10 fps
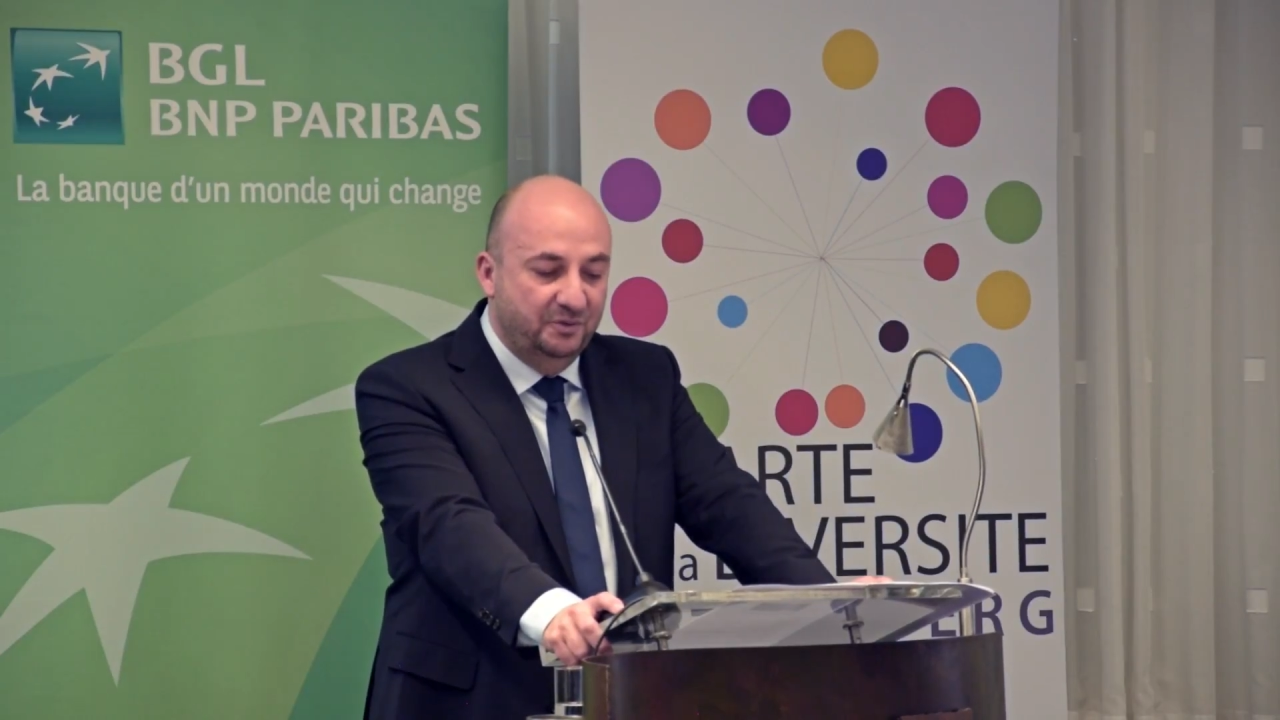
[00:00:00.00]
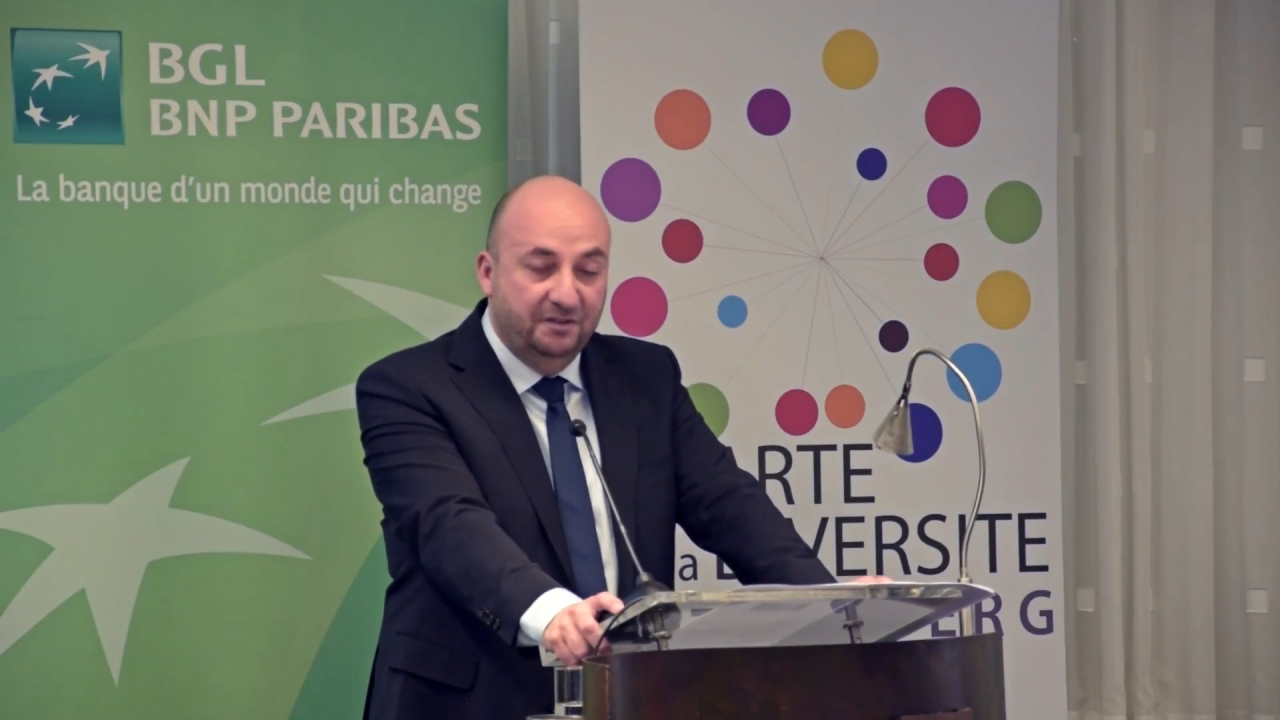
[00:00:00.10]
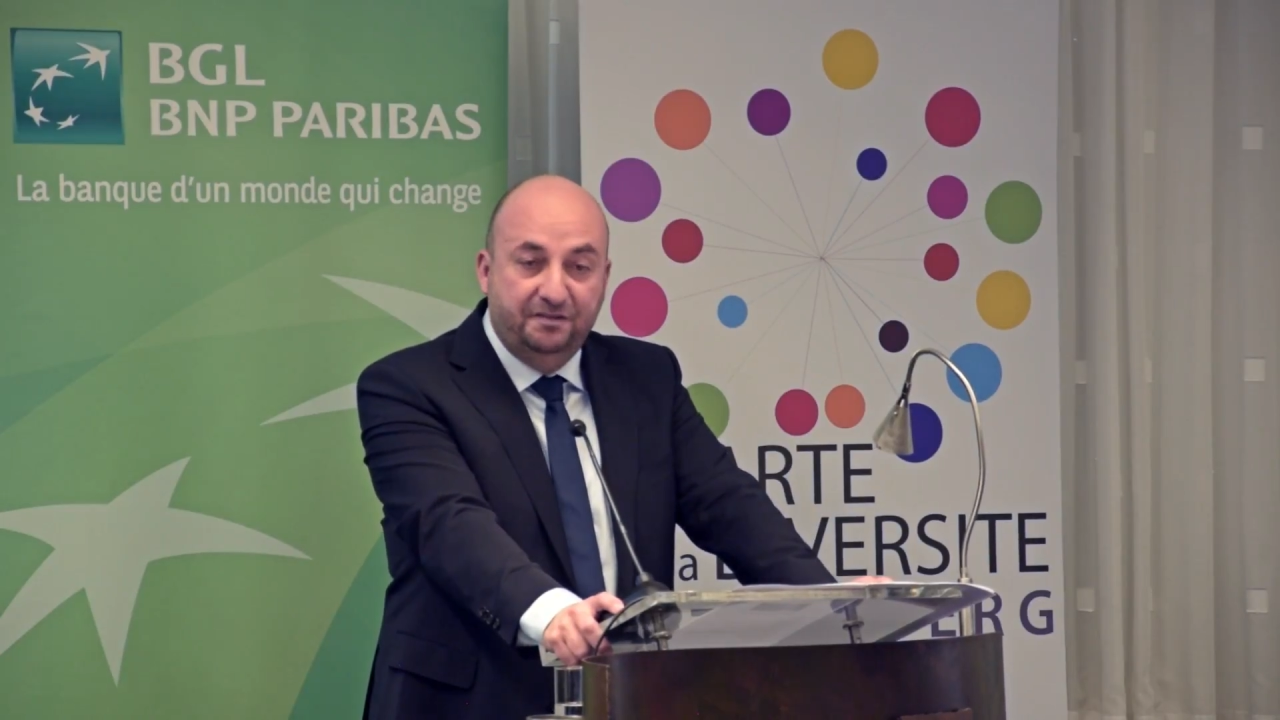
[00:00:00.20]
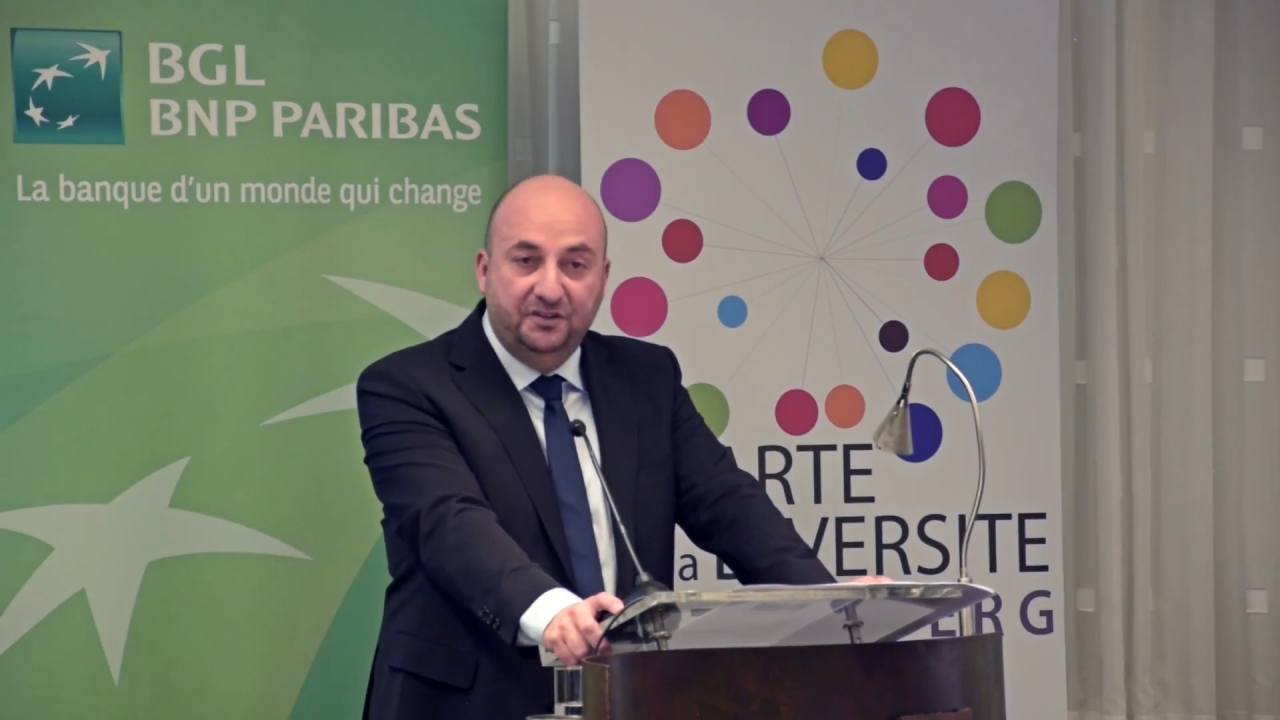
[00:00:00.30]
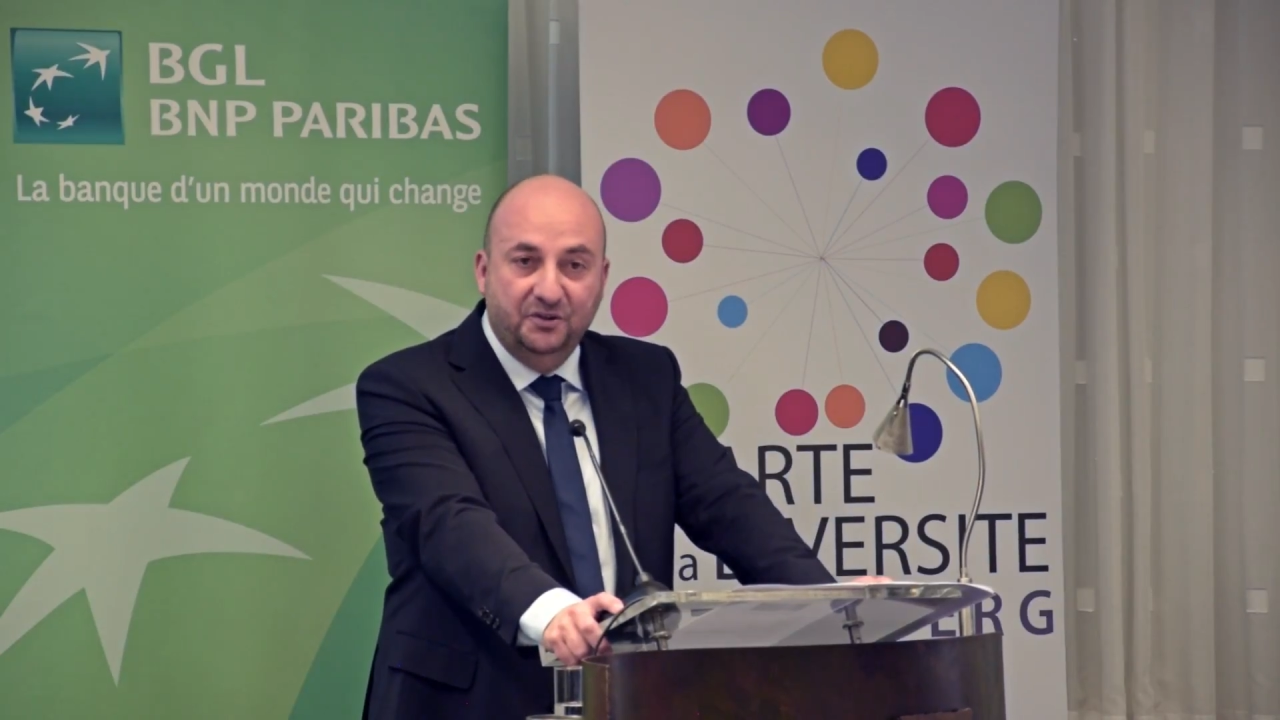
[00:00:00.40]

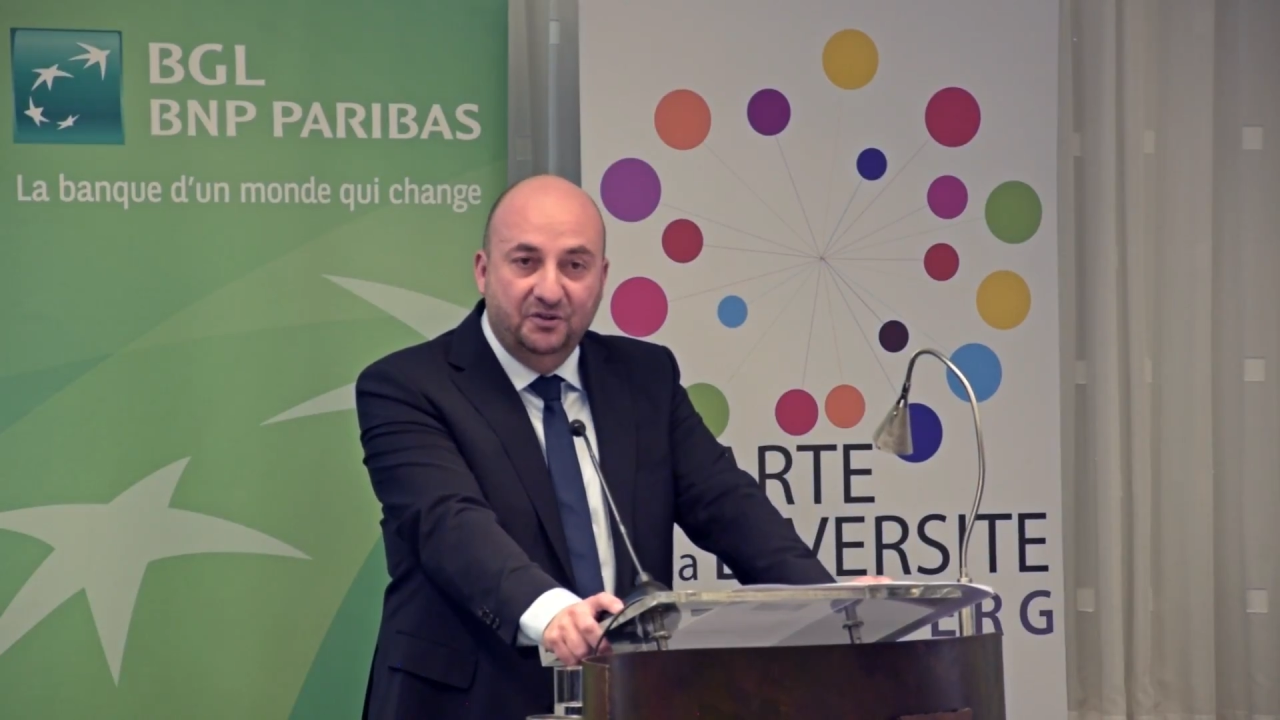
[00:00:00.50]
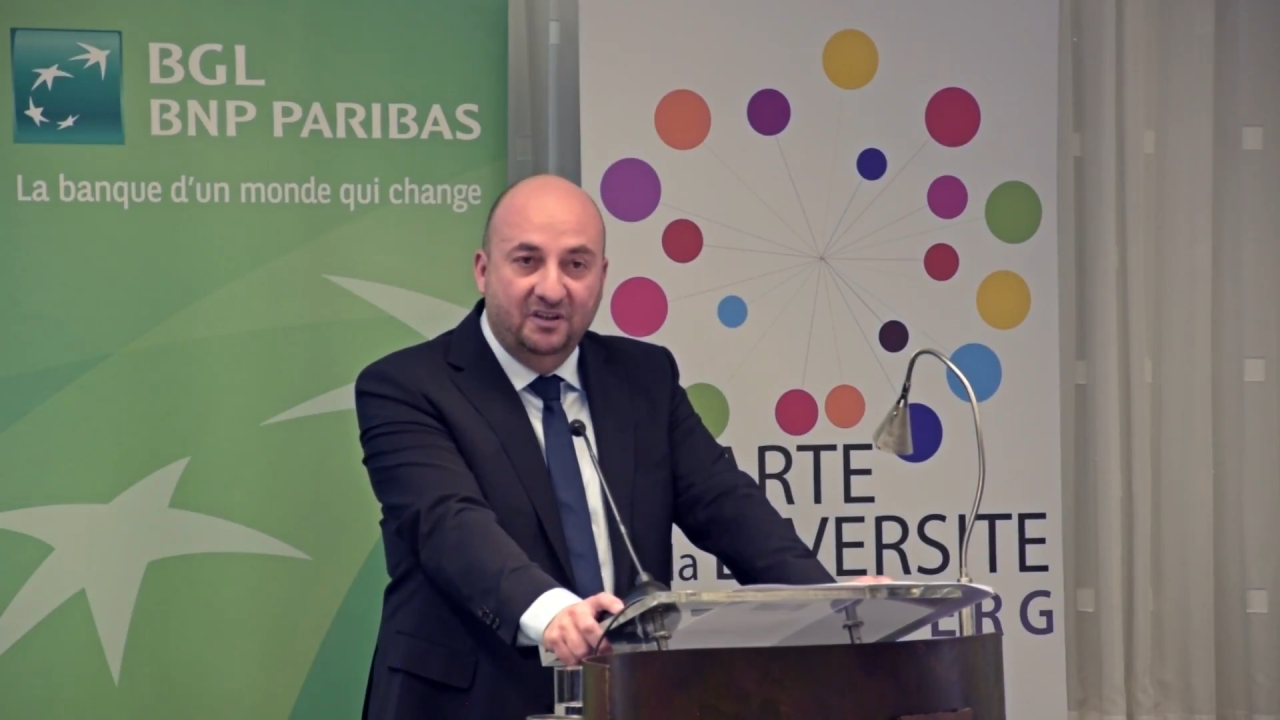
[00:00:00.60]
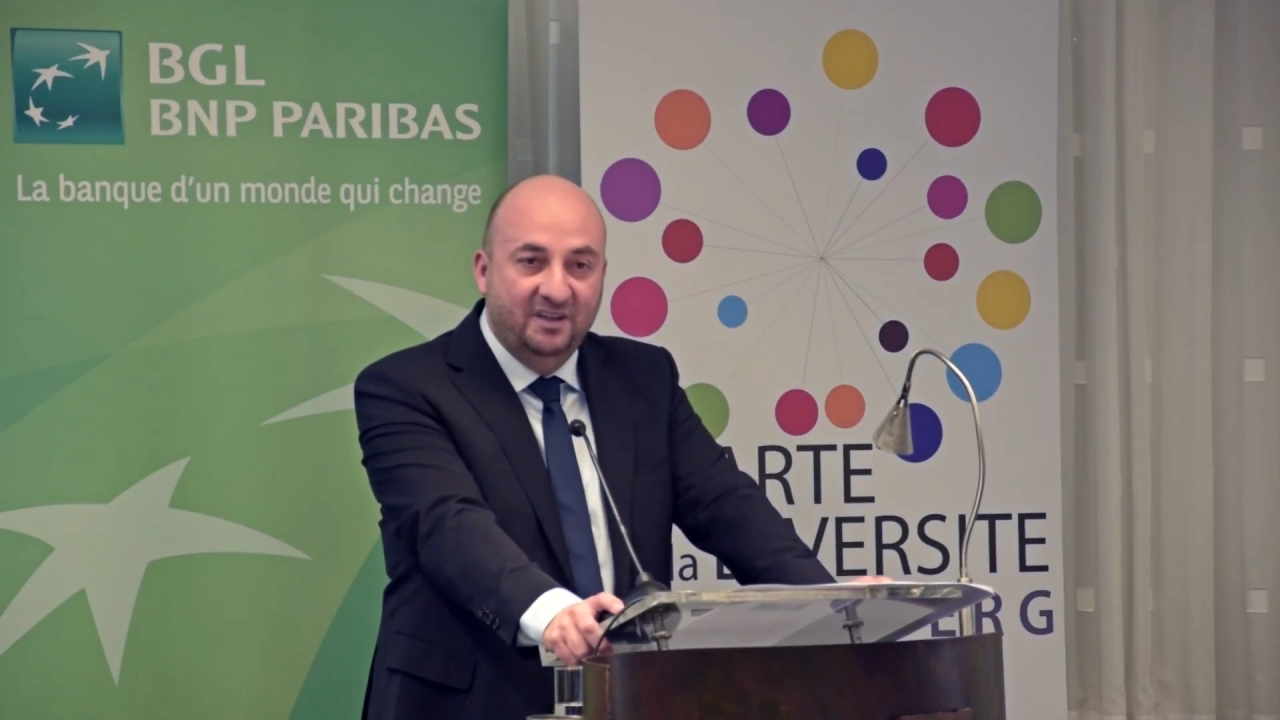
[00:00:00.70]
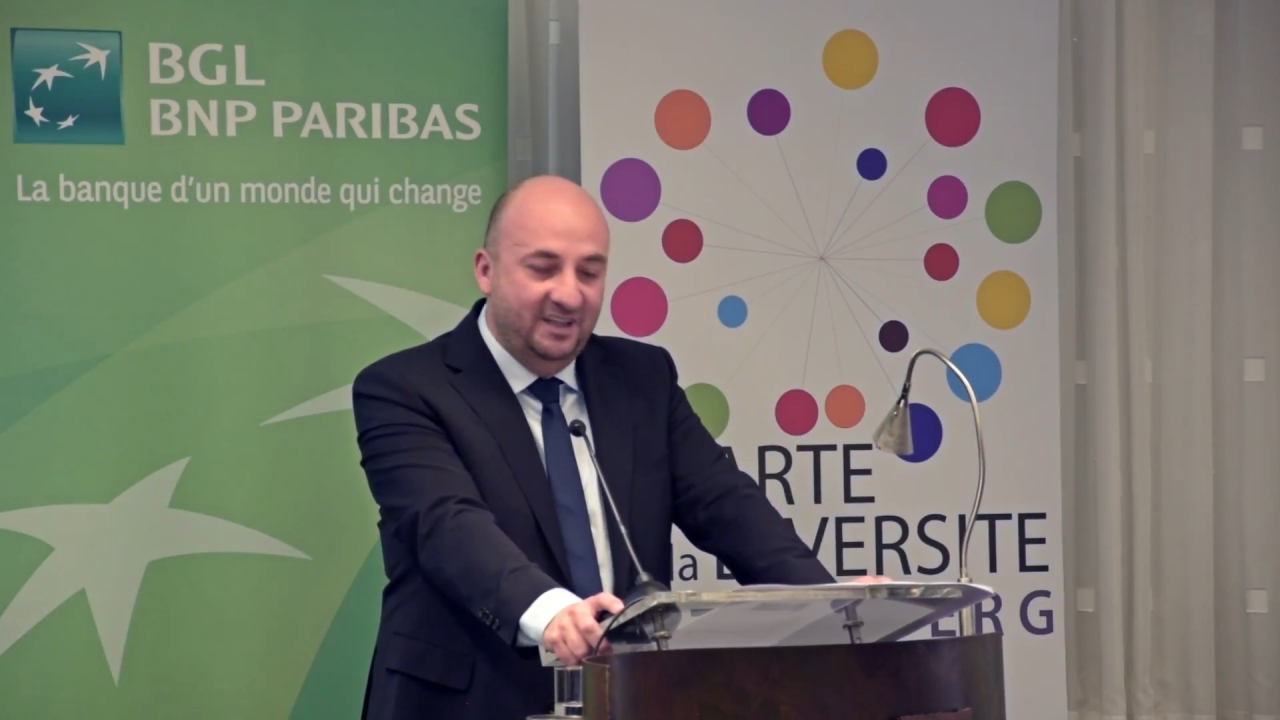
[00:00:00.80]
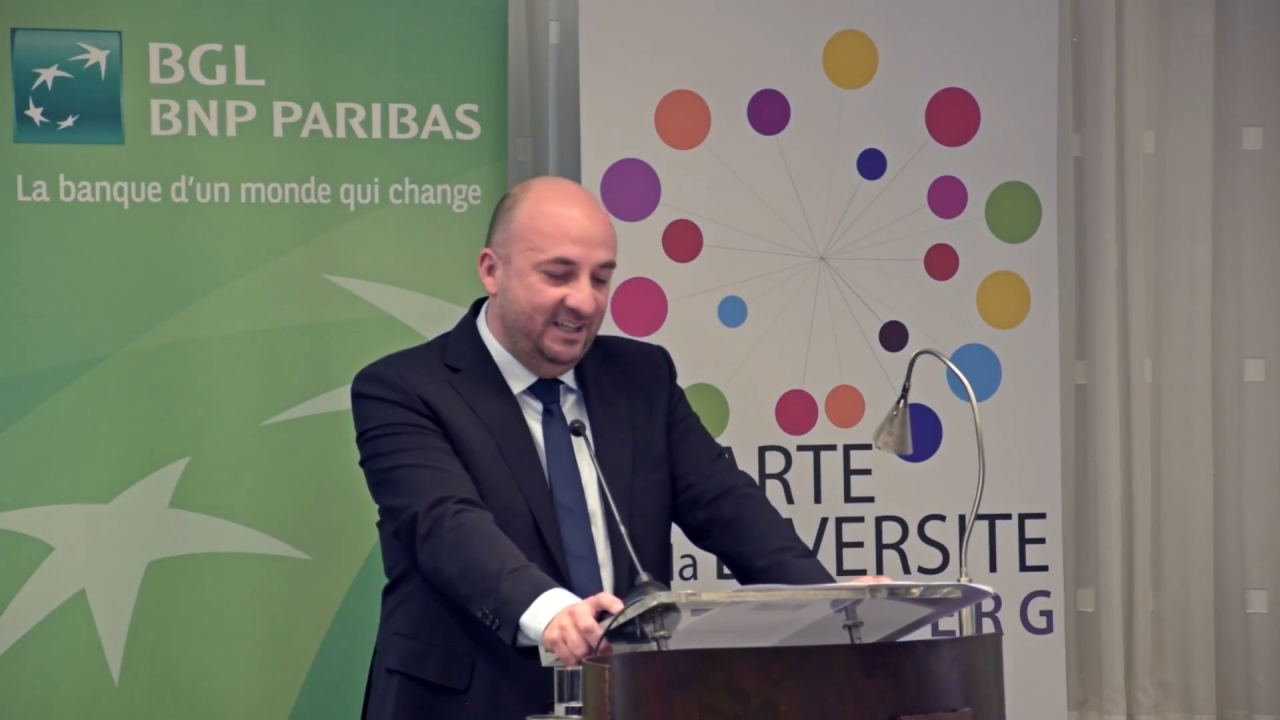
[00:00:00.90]
will fuel